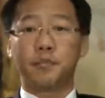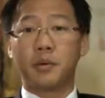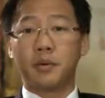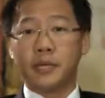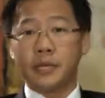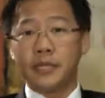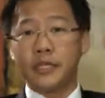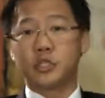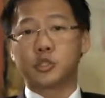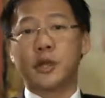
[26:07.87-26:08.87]
publicly
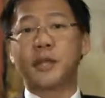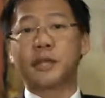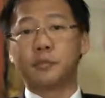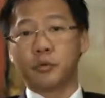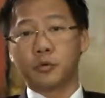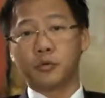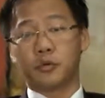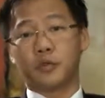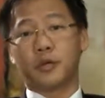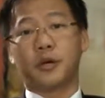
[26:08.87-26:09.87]
tradable
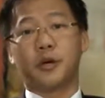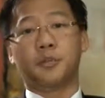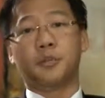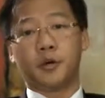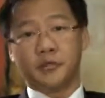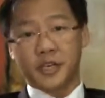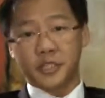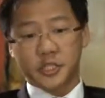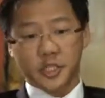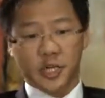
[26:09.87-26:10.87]
on the
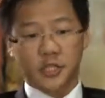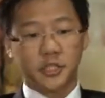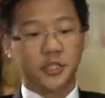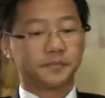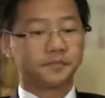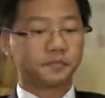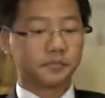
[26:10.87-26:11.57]
exchange.